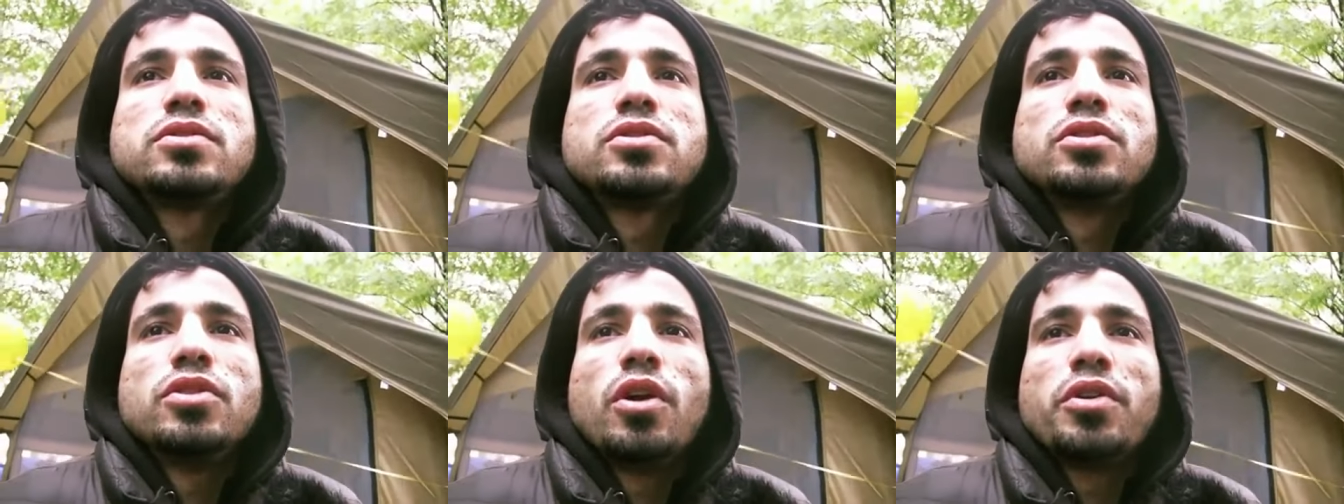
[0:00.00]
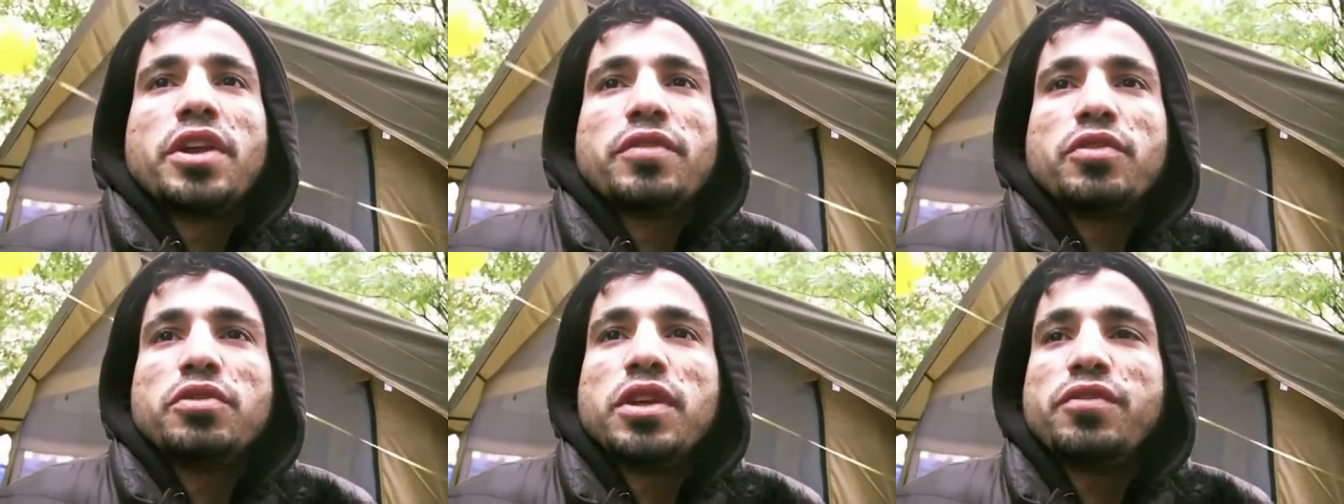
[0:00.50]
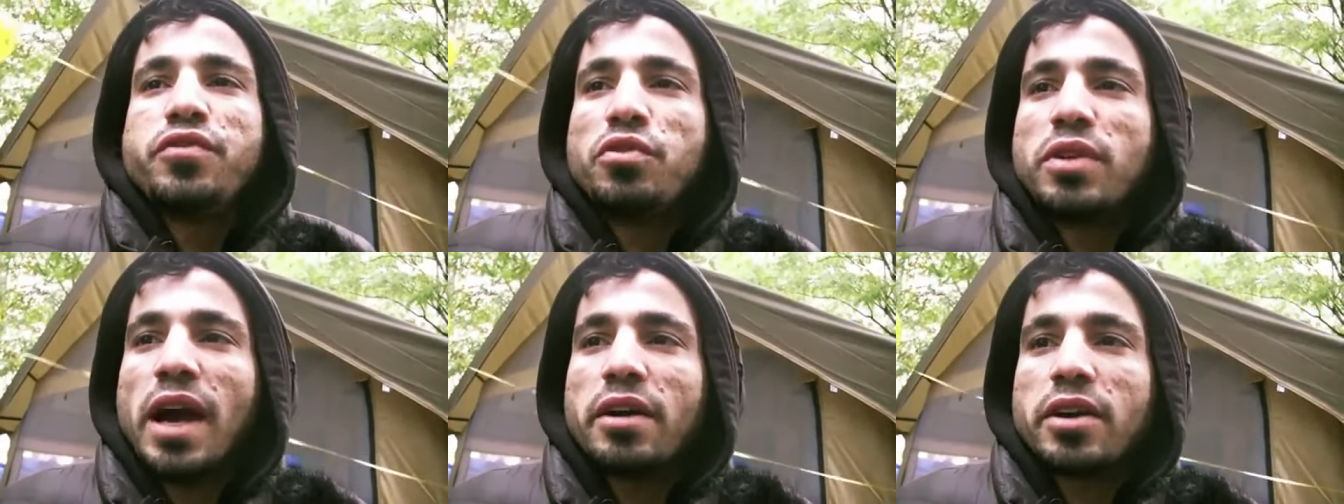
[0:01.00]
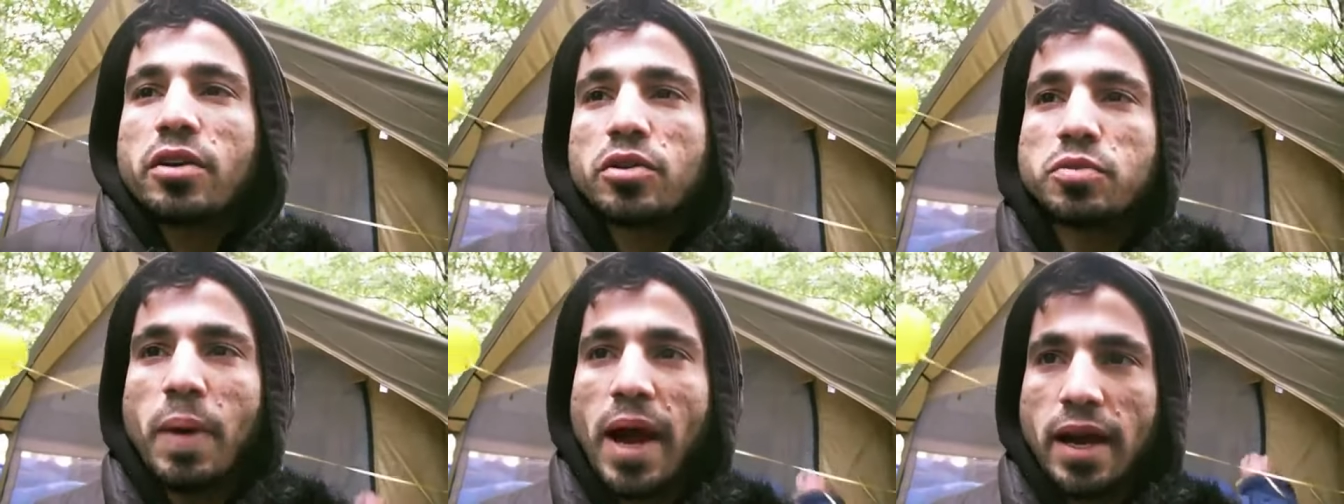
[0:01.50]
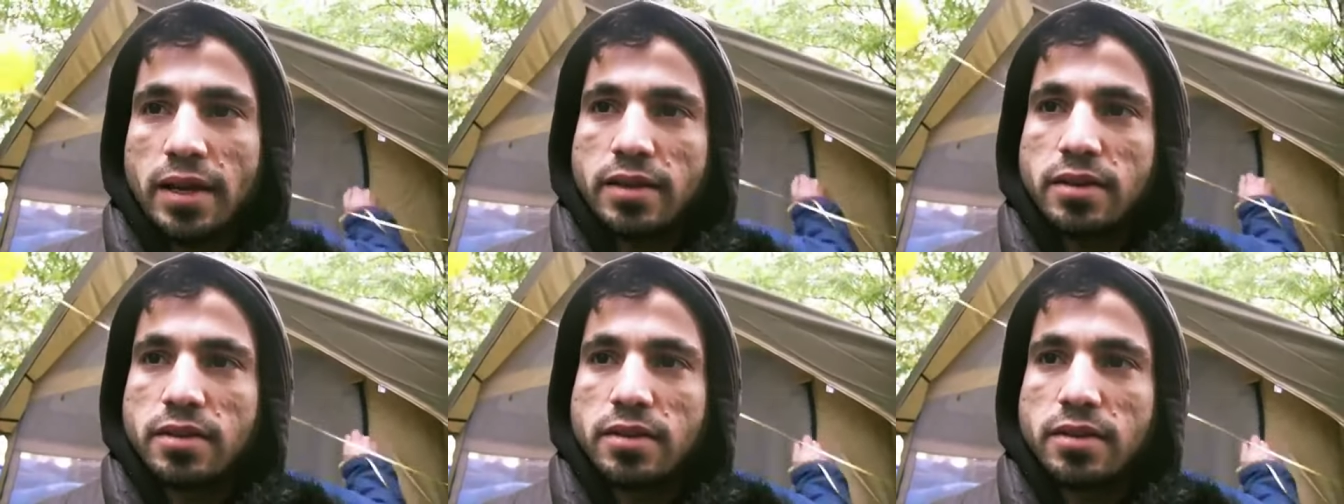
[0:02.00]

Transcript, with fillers: to know that if you leave food out, it goes bad.